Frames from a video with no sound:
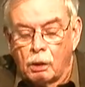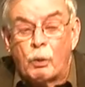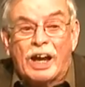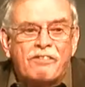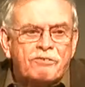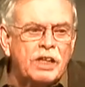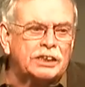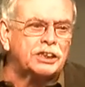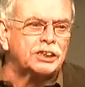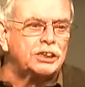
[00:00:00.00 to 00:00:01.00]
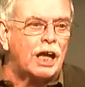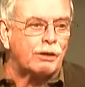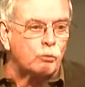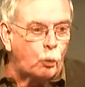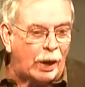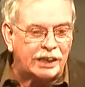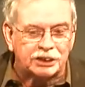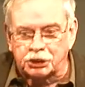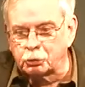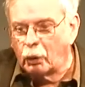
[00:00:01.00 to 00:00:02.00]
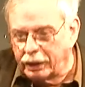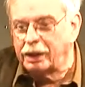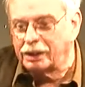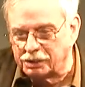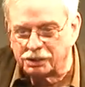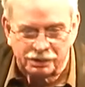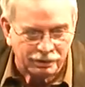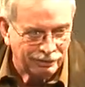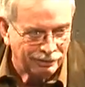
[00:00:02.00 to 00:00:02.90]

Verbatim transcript: Well, if this is not waste, what is?